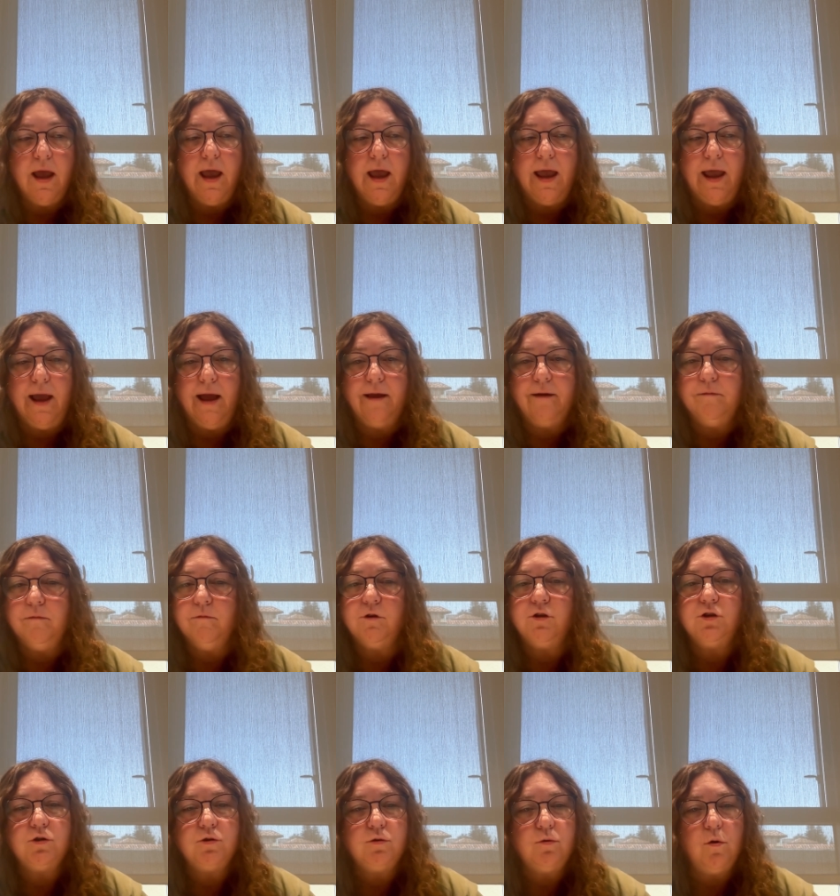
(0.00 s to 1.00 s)
And
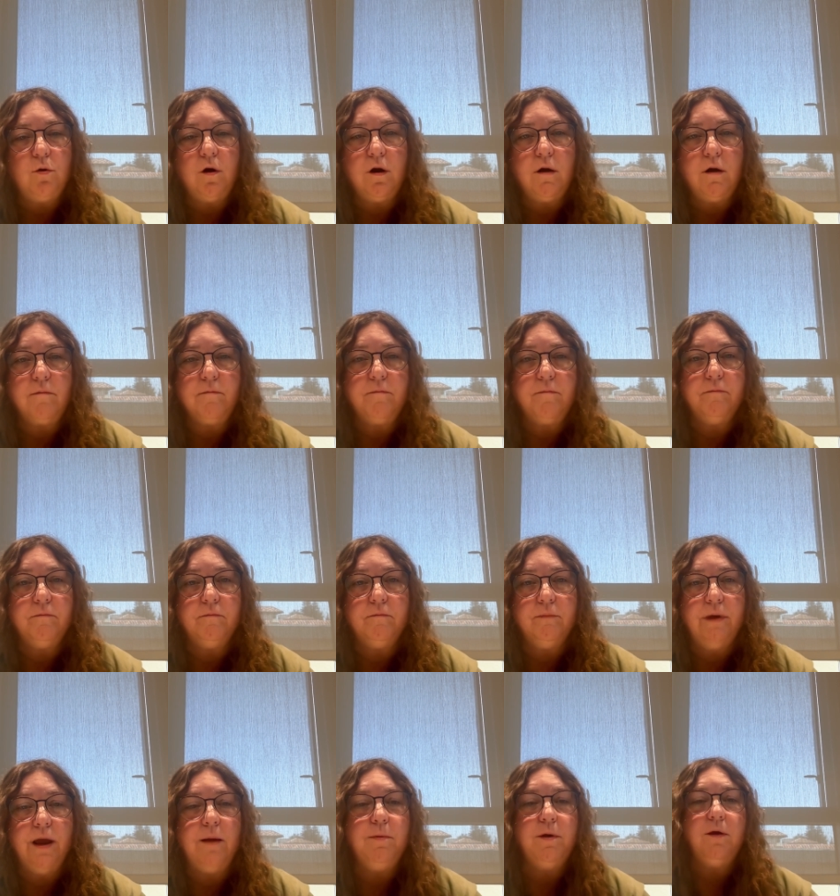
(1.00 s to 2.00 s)
sure,
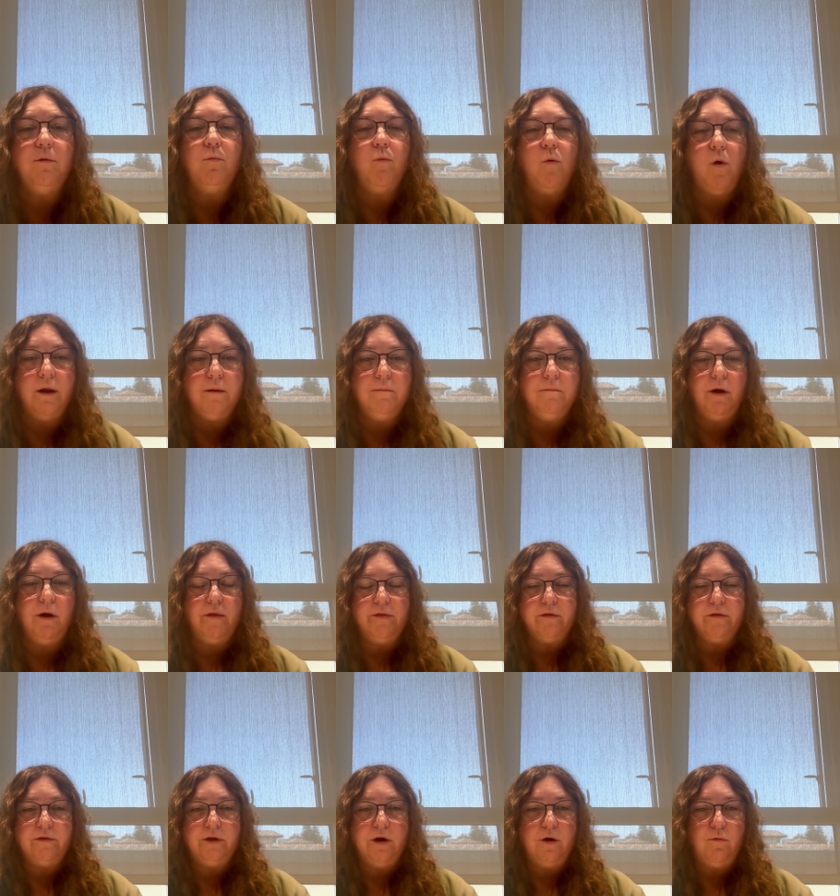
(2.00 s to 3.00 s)
maybe 1
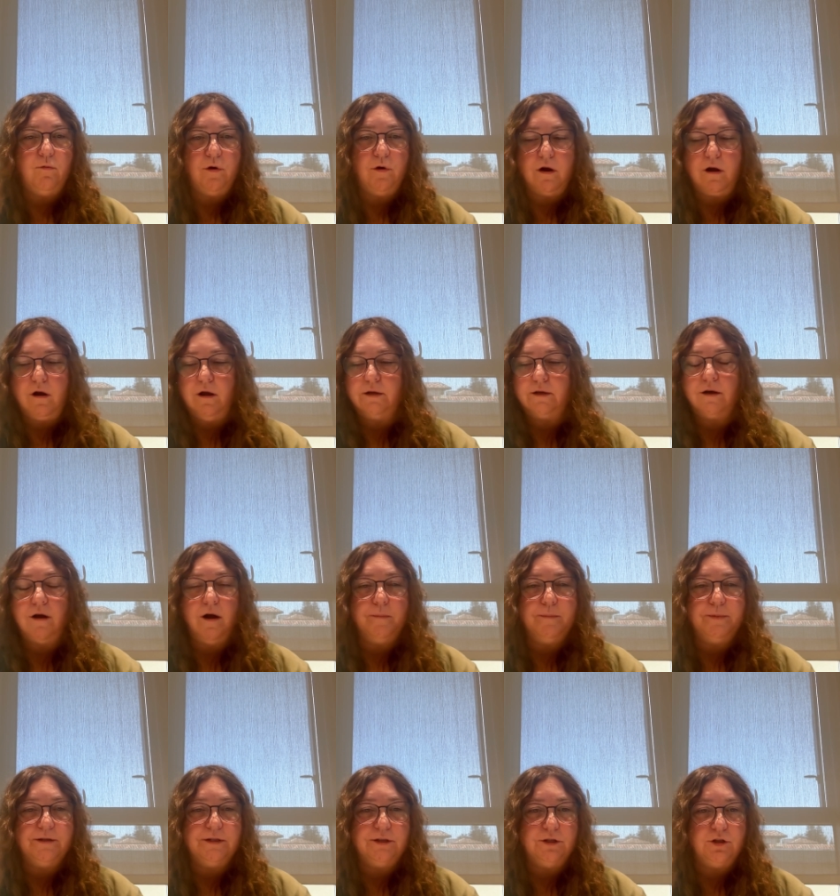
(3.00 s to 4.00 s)
month they'll work on
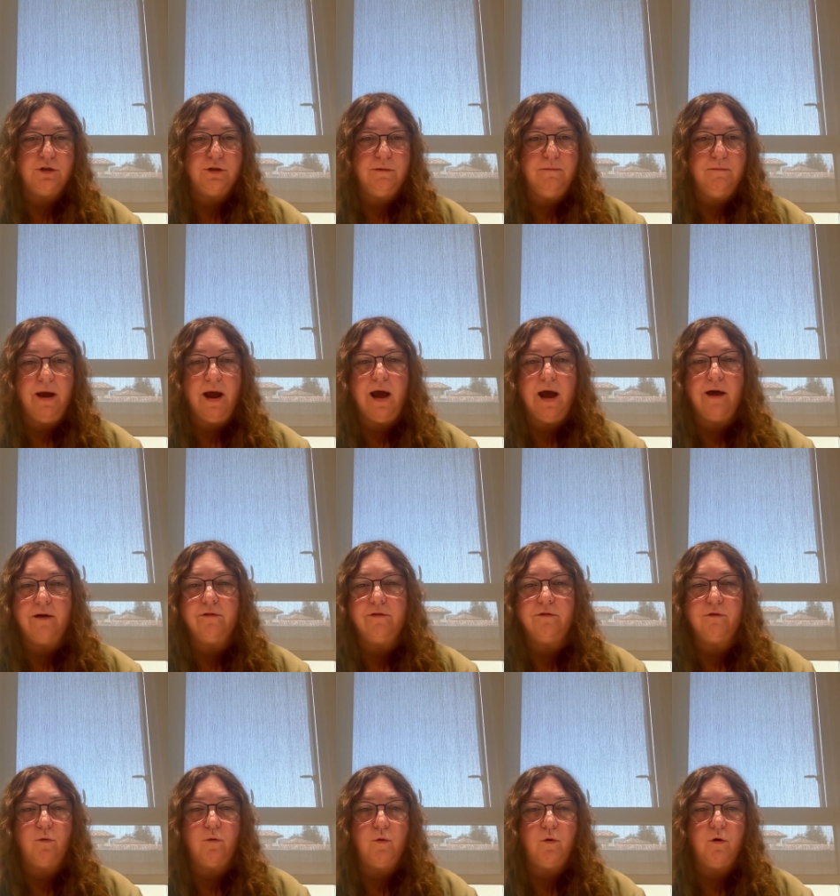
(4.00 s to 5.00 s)
competition
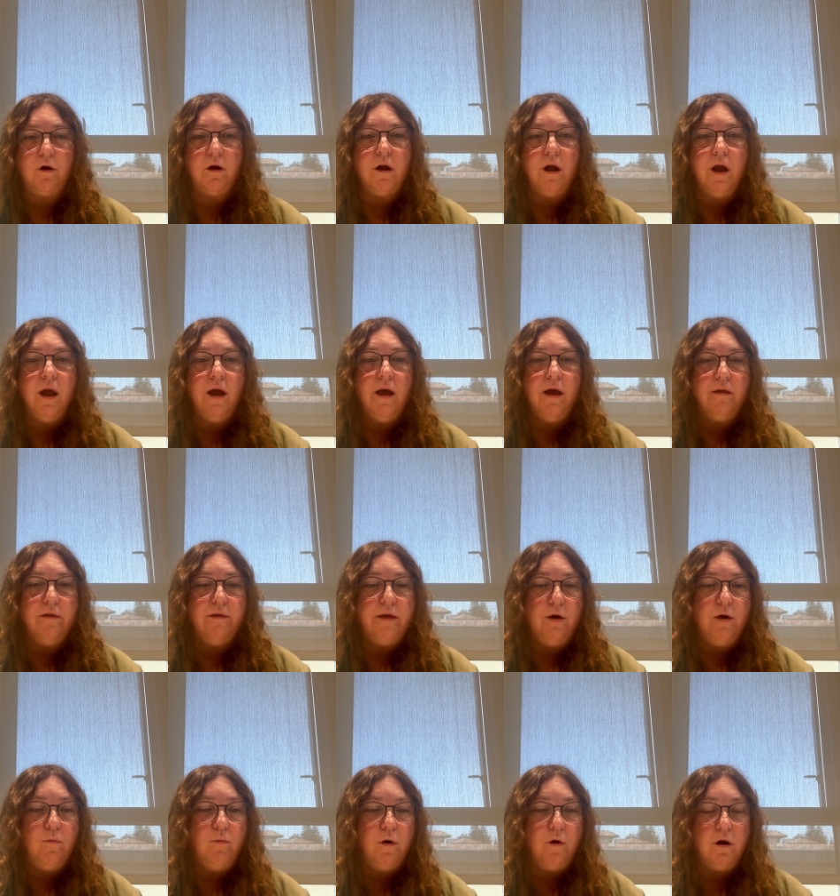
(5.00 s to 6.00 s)
math, or
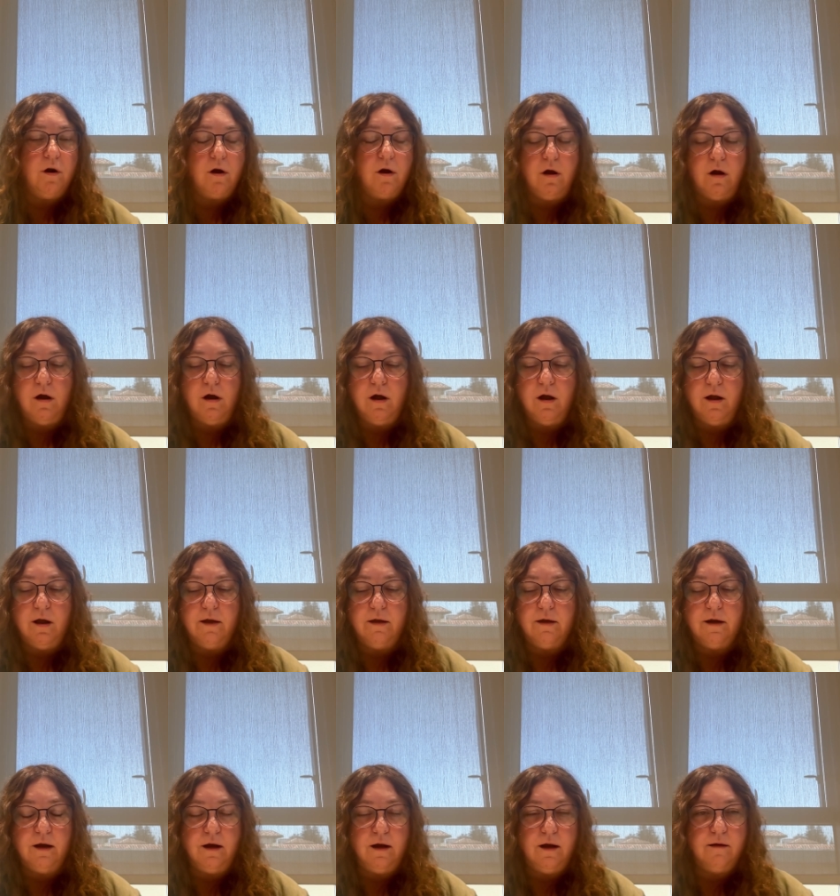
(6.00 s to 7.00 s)
they'll work on,
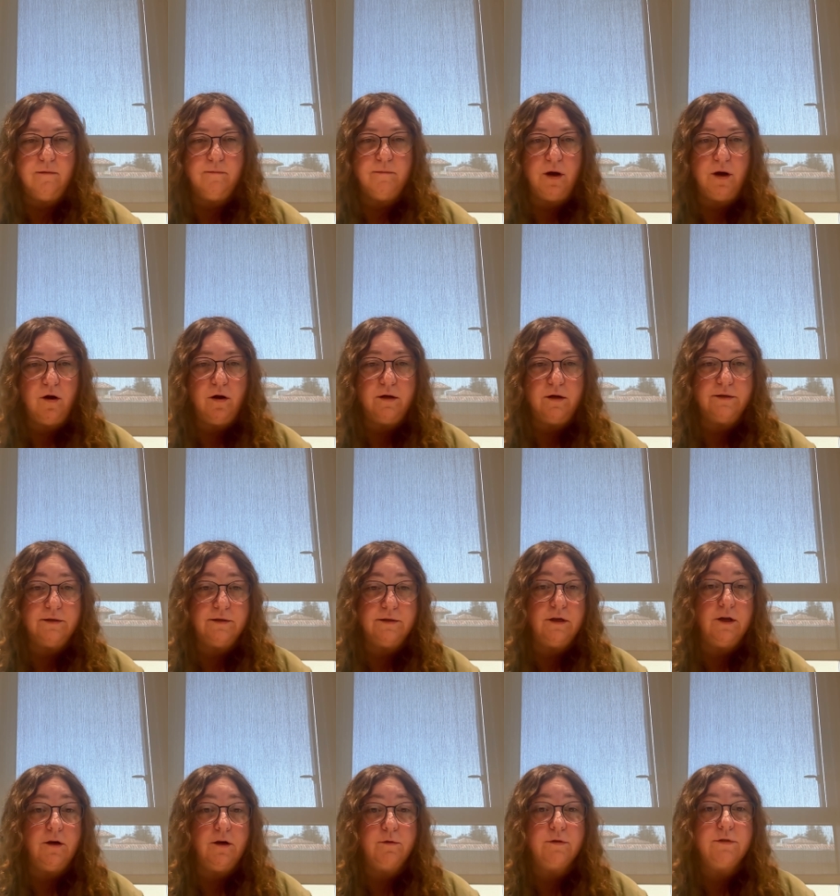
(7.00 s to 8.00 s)

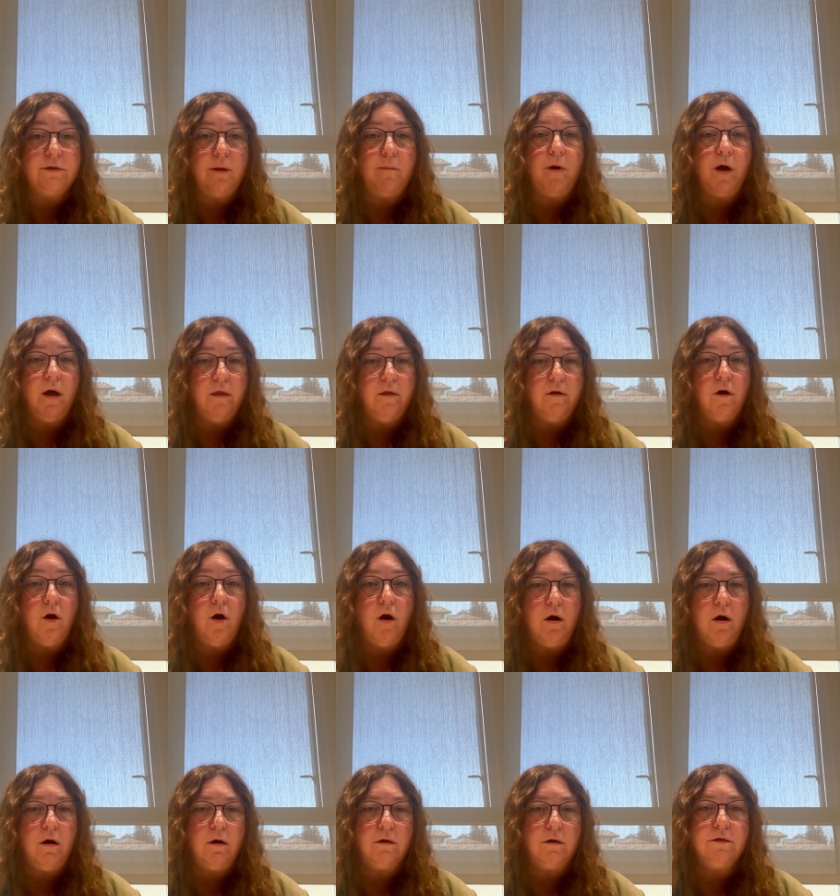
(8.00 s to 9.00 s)
some other
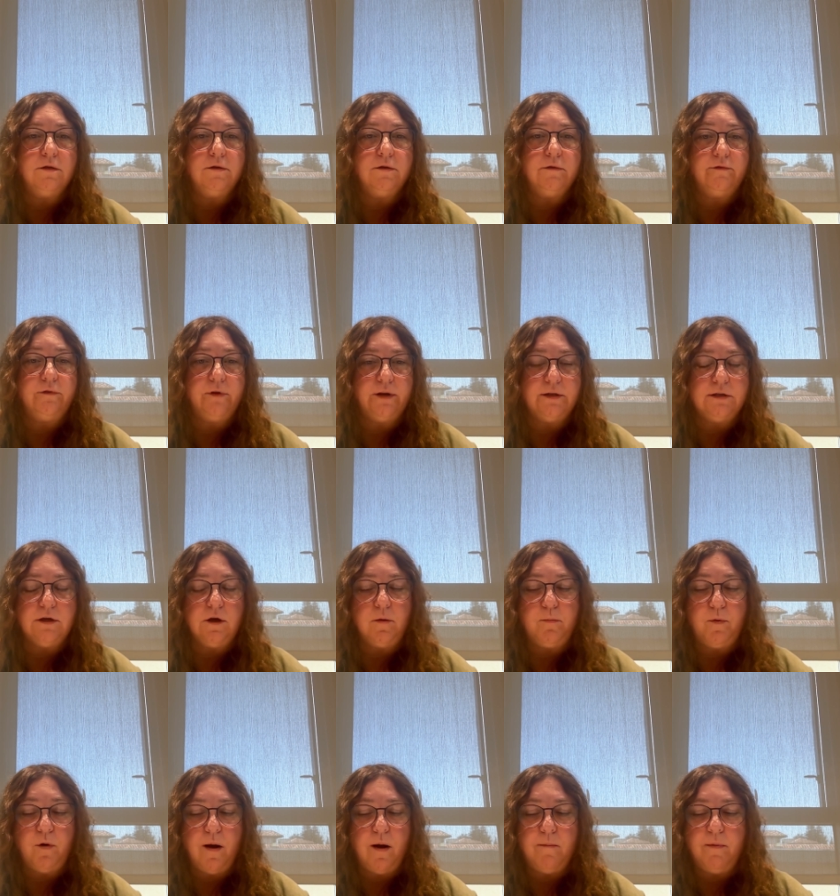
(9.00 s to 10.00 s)
hard frontier
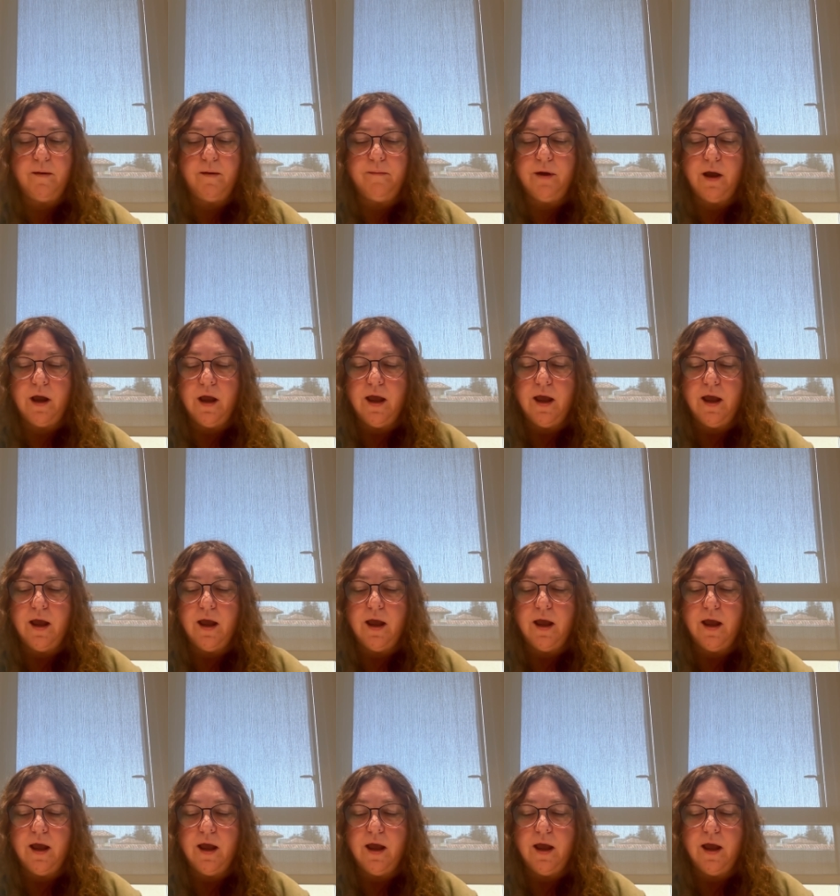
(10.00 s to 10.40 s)
problem.